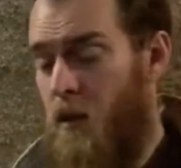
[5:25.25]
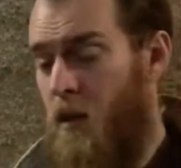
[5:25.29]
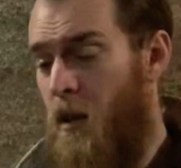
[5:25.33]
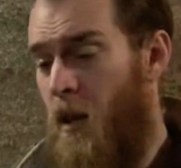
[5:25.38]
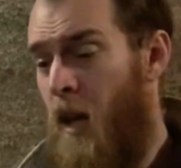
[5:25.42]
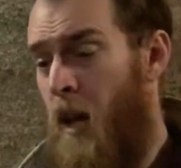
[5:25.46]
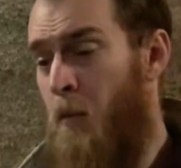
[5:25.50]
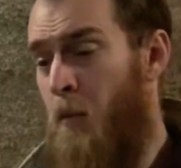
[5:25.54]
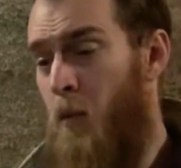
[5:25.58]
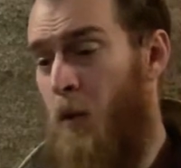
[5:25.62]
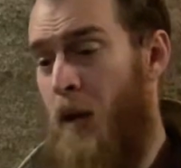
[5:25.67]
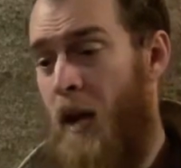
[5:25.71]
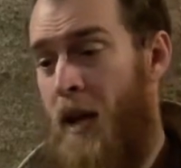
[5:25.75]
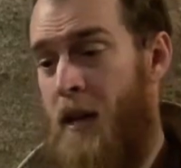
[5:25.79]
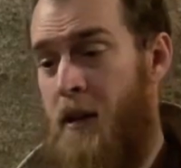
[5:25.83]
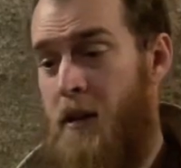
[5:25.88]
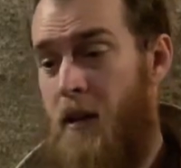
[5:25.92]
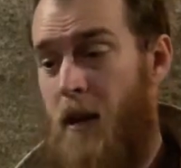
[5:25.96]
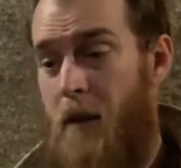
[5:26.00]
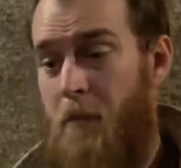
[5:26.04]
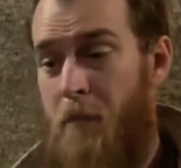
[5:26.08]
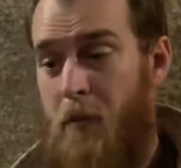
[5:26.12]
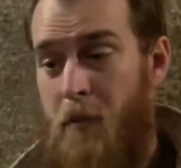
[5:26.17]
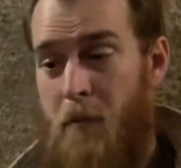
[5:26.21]
and we'll end
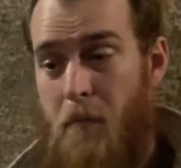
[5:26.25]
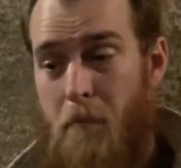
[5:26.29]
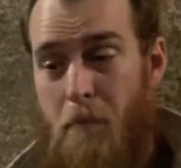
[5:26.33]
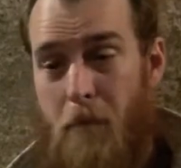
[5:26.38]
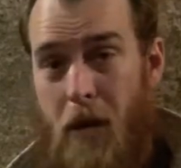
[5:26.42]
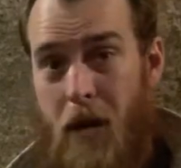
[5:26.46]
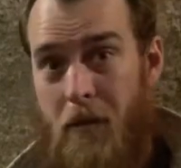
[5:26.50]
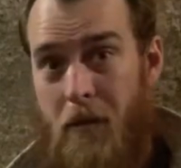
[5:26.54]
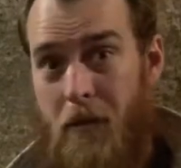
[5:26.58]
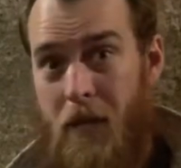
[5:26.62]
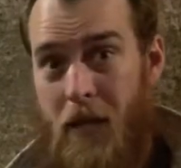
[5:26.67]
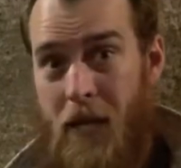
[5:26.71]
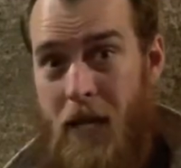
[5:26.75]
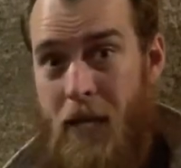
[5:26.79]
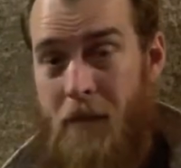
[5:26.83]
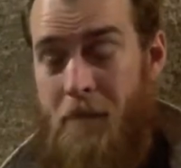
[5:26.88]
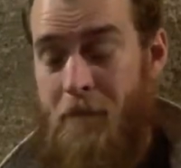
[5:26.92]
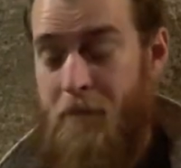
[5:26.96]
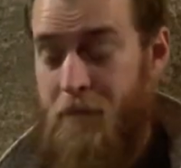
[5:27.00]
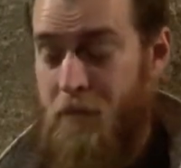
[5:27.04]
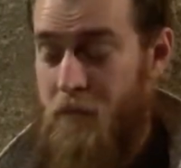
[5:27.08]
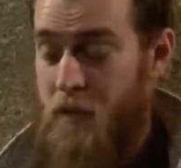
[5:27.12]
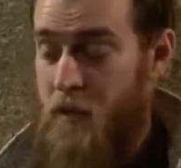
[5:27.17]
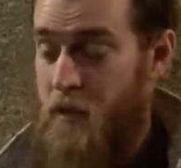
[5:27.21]
up bottling it
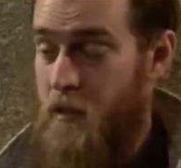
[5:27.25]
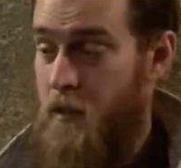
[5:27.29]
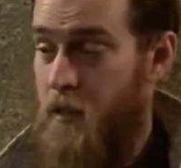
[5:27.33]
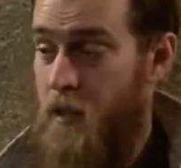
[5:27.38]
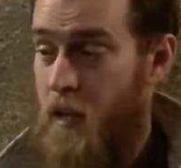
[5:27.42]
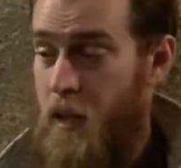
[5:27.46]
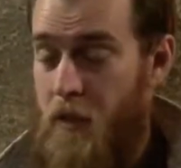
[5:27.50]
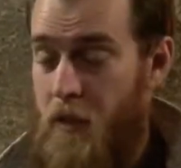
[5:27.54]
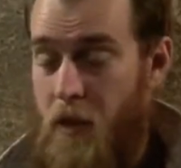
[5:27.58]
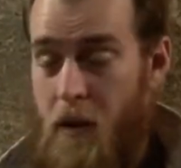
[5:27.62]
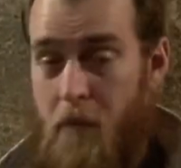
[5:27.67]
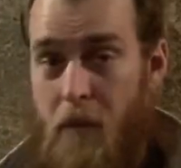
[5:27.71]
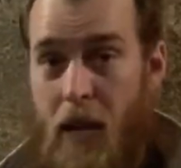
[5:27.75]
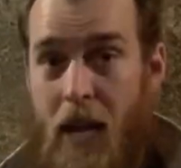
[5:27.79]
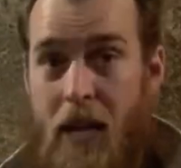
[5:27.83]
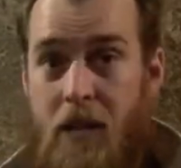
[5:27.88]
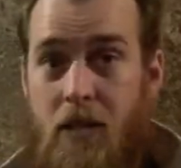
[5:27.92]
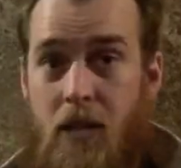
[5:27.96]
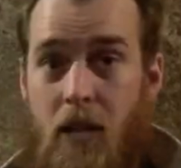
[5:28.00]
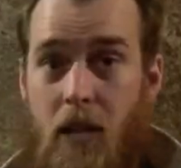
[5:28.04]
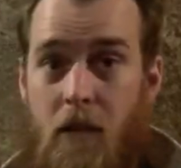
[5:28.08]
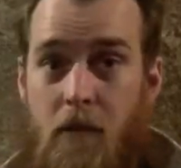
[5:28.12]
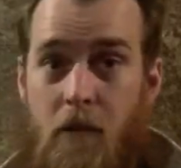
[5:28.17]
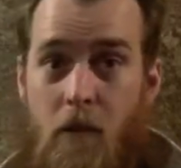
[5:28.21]
and then
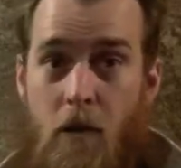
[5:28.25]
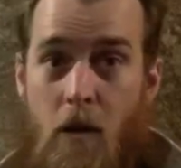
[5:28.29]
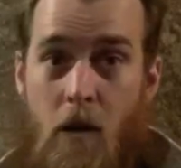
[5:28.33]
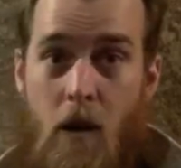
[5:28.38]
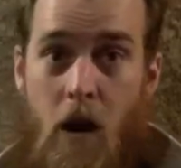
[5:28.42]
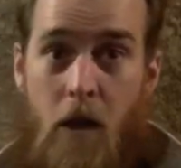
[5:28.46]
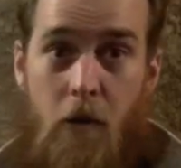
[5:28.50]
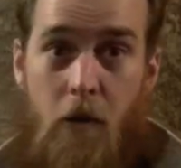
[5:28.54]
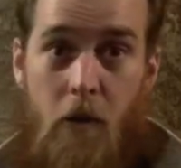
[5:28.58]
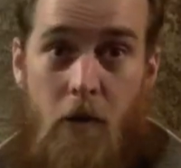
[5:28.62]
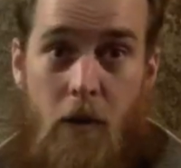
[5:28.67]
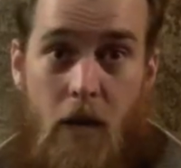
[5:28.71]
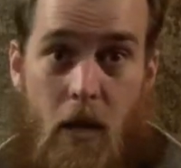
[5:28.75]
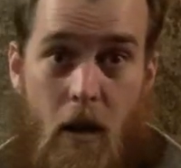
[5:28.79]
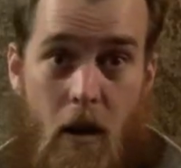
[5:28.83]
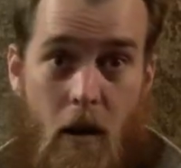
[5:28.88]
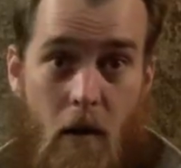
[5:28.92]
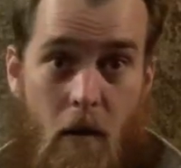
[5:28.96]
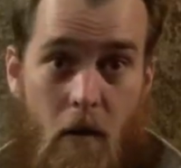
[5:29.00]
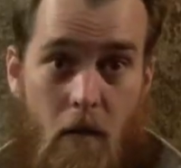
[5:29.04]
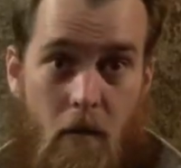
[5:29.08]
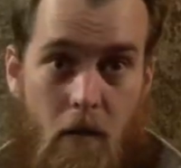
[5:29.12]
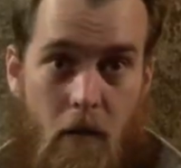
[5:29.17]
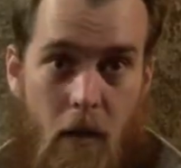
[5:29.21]
aging it for another
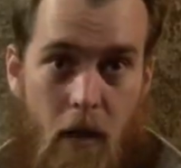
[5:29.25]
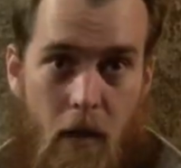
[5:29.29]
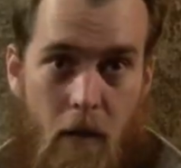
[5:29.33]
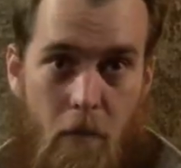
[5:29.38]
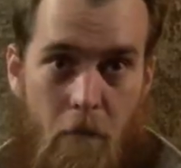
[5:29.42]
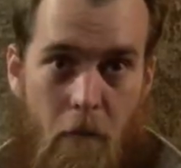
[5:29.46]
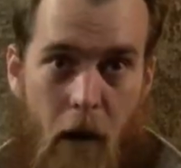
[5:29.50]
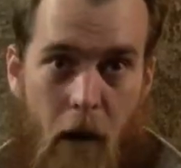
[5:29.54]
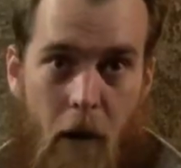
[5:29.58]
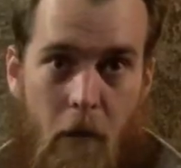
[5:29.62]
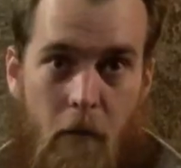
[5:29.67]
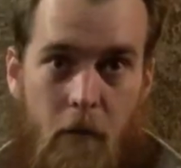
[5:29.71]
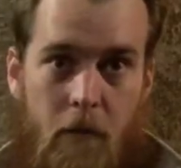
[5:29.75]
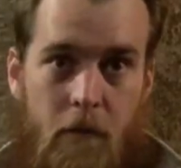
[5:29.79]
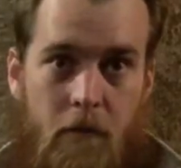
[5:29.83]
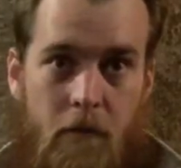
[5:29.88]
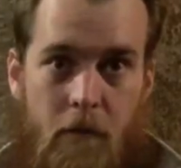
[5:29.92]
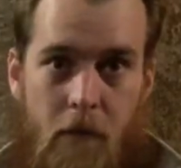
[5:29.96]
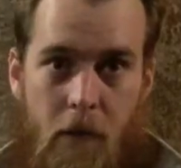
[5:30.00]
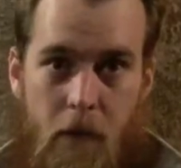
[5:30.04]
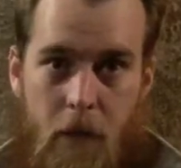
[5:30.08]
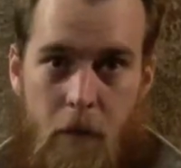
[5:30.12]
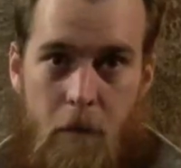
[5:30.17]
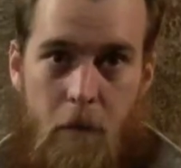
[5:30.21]
year in barrel
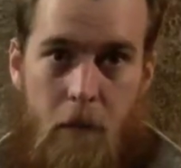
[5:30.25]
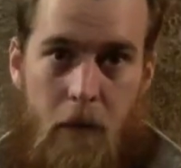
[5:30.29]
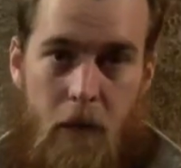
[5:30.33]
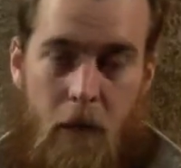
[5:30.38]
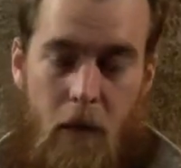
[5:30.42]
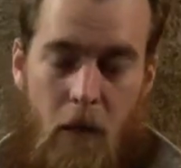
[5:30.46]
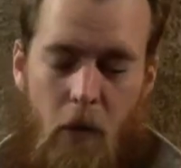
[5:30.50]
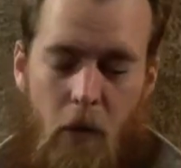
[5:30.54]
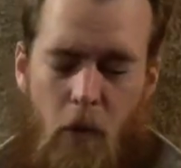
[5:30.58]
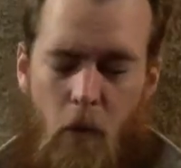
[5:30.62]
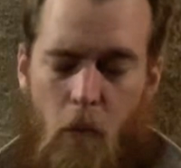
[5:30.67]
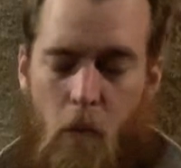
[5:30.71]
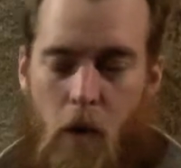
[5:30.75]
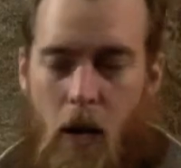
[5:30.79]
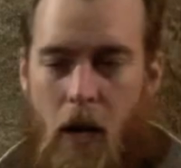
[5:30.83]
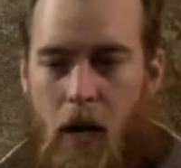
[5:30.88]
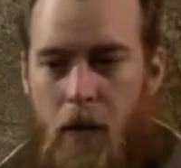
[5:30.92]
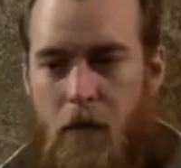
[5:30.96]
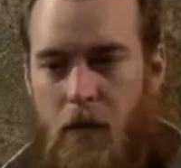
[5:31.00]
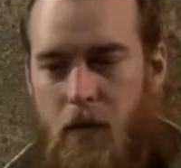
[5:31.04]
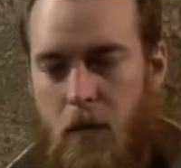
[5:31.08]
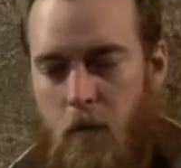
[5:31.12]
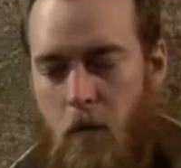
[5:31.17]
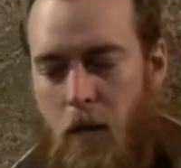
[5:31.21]
for this particular wine
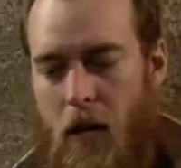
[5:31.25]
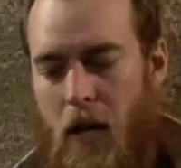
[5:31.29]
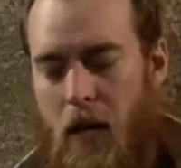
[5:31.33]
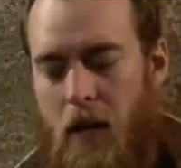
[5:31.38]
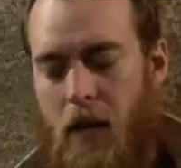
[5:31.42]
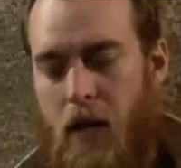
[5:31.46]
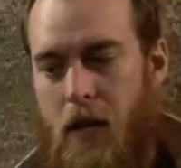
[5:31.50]
as well.